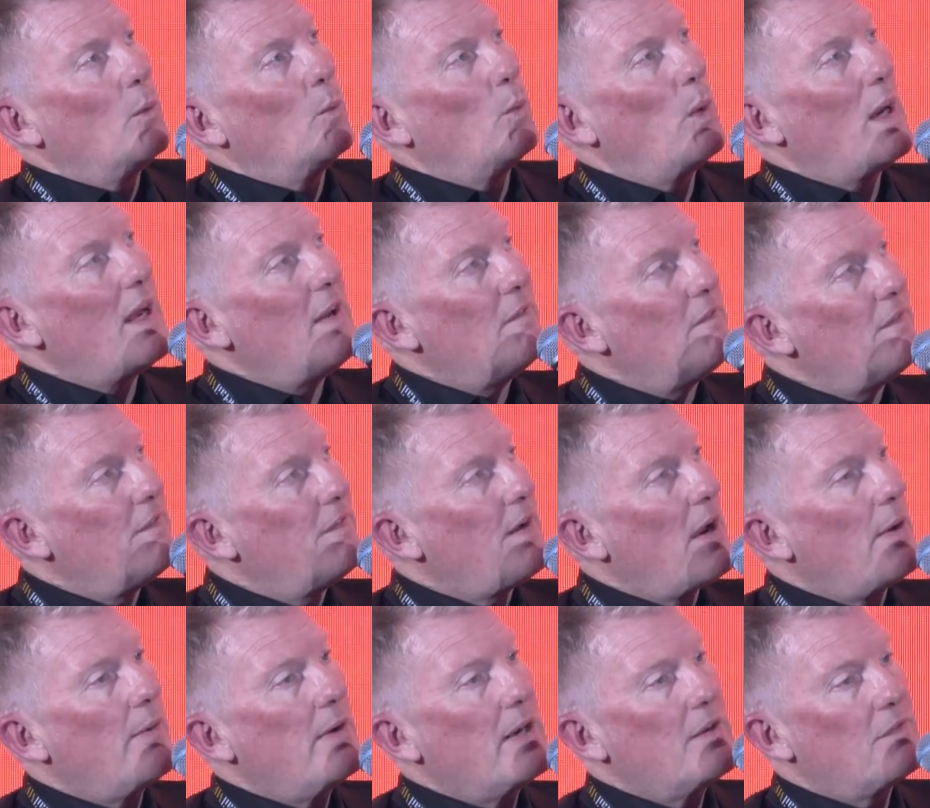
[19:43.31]
We're
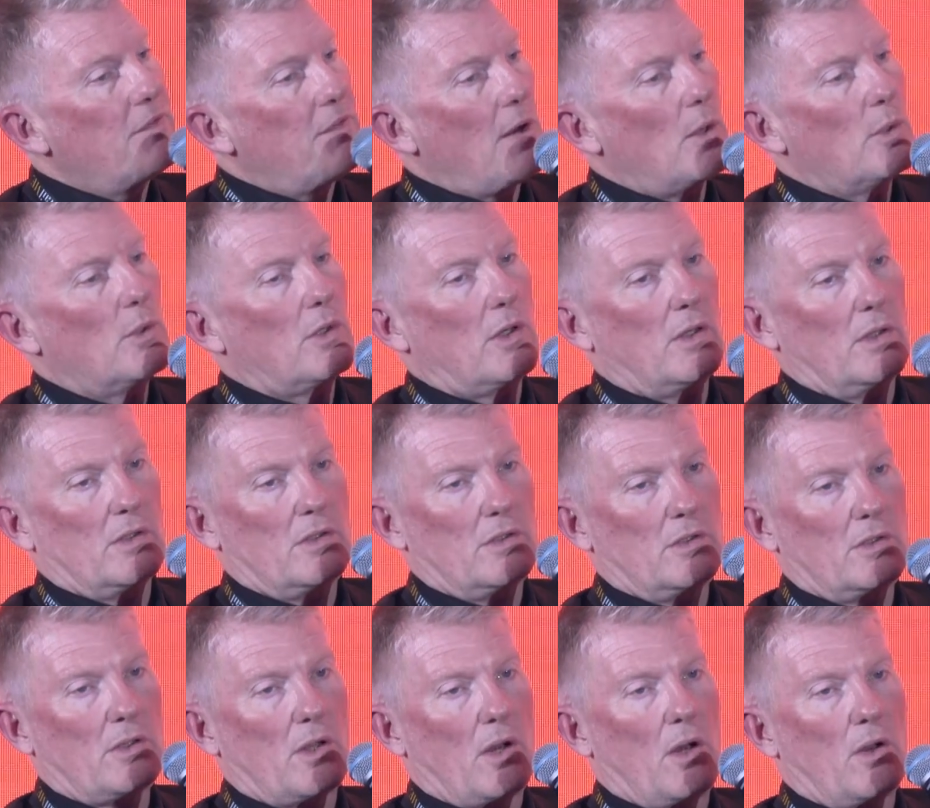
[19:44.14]
very
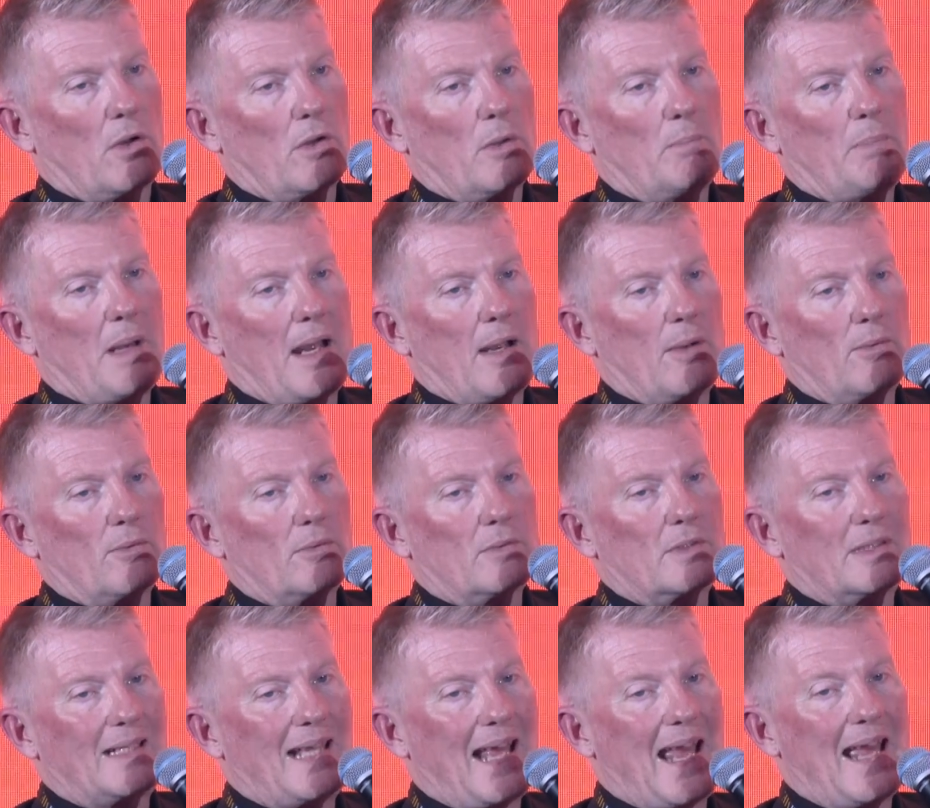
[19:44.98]
focused on
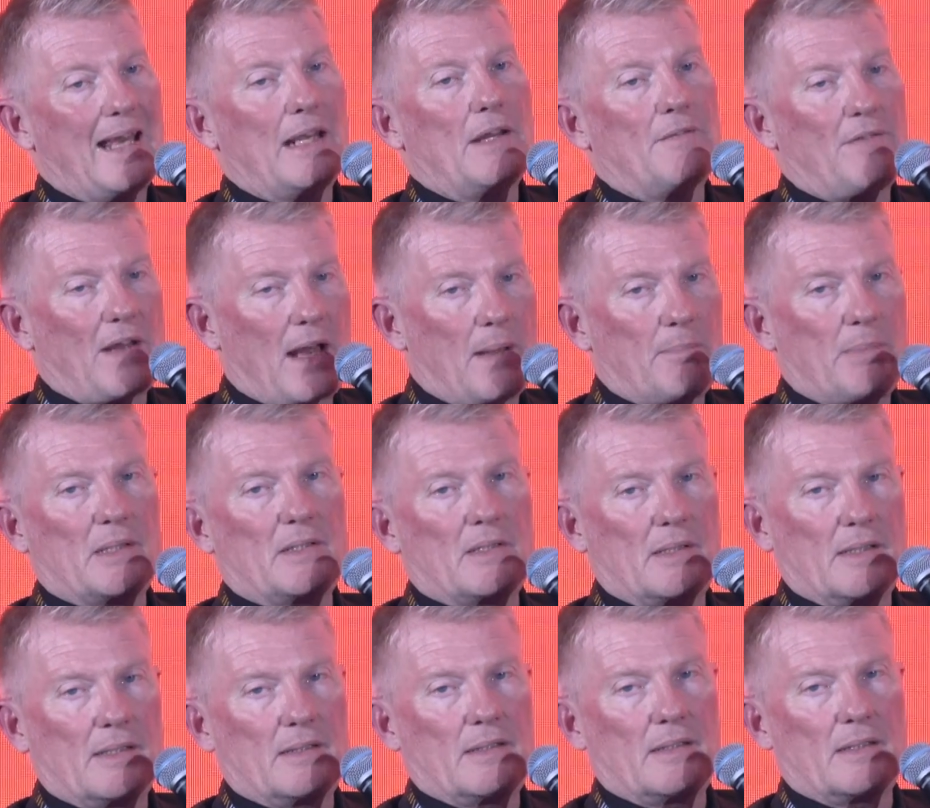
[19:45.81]
about 10 of our
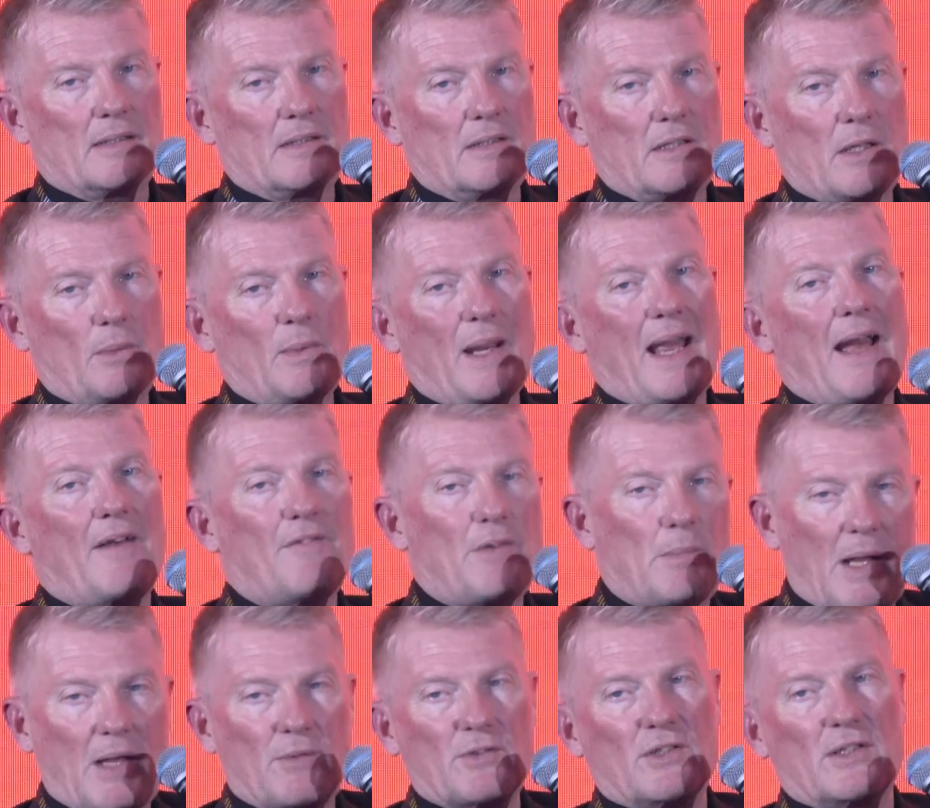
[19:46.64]
businesses. So we have
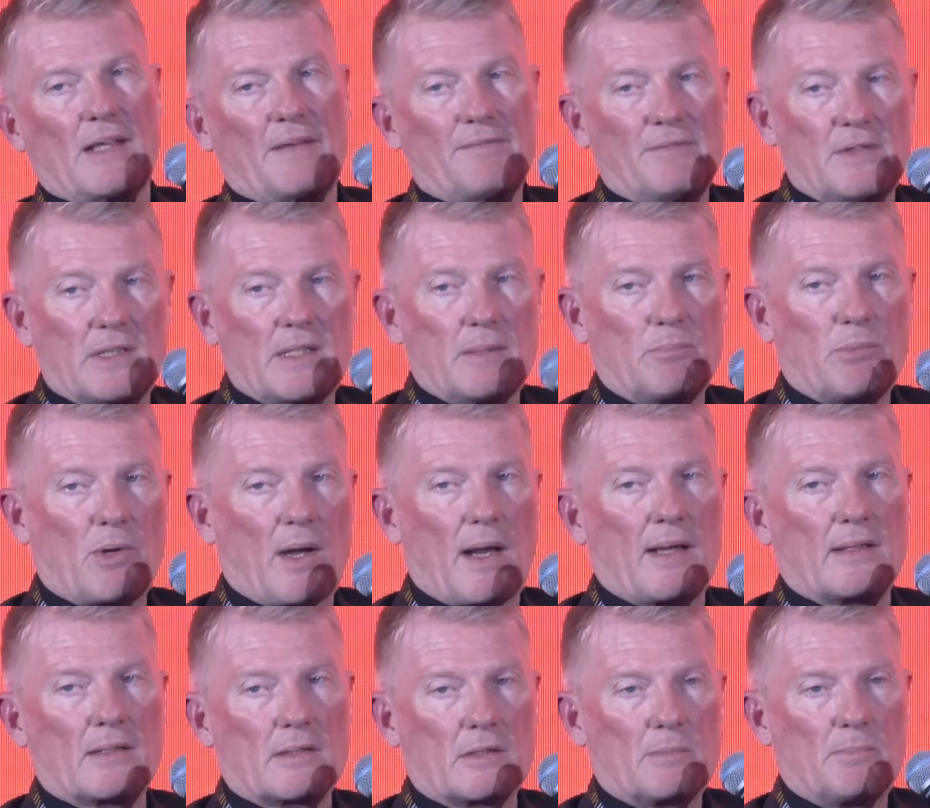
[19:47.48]
about 70
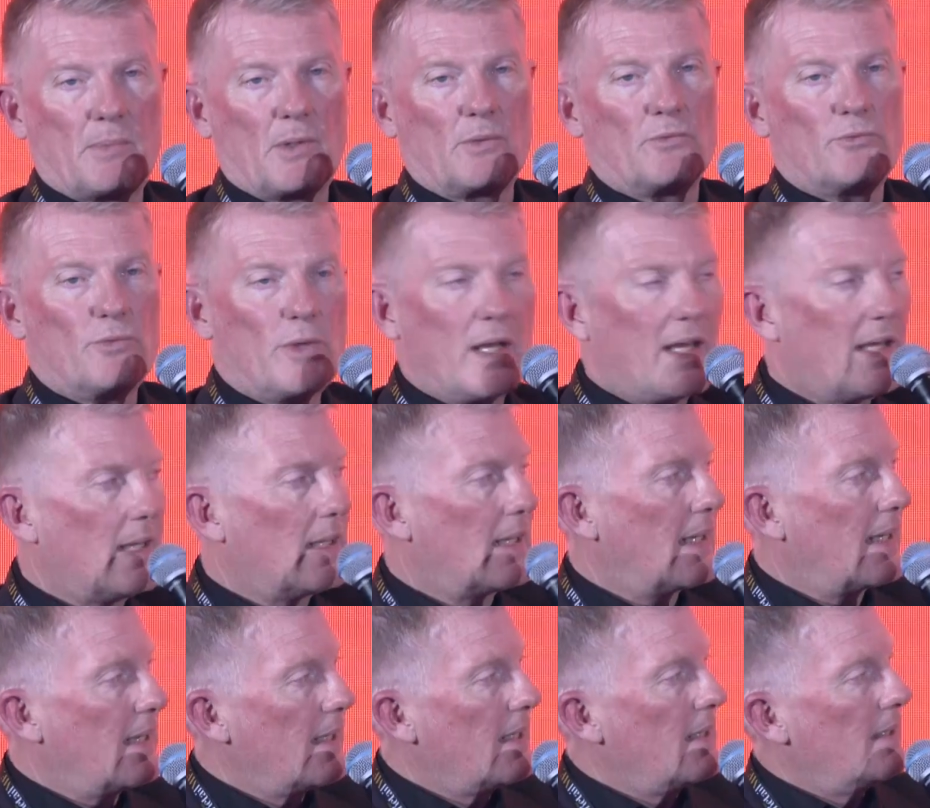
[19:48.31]
brands, but
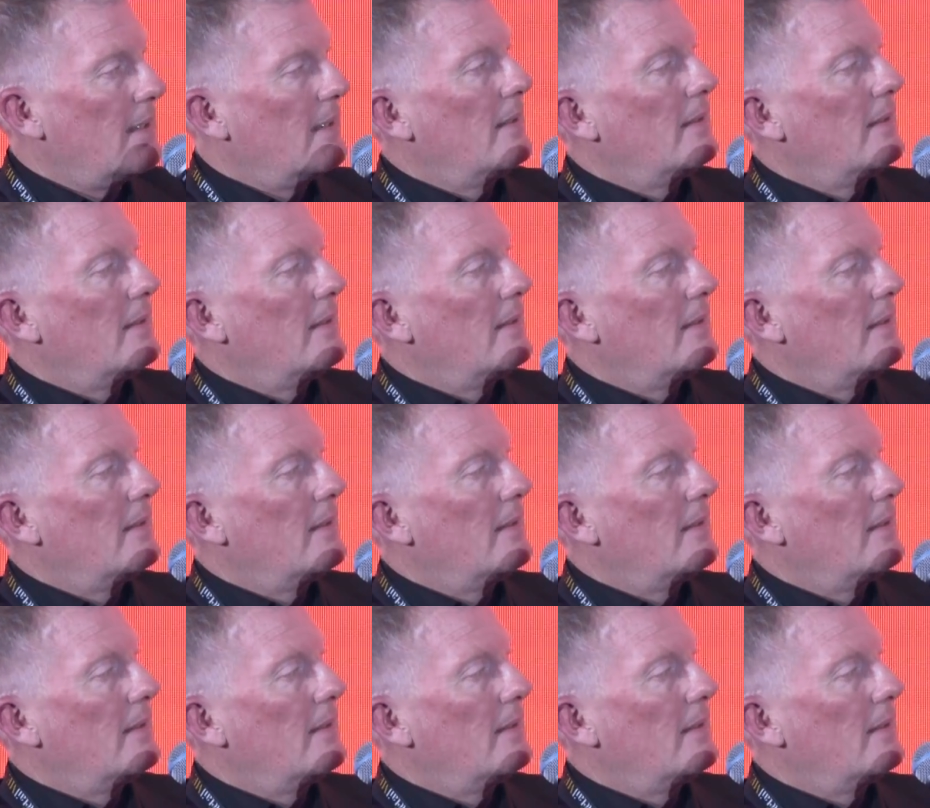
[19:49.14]
really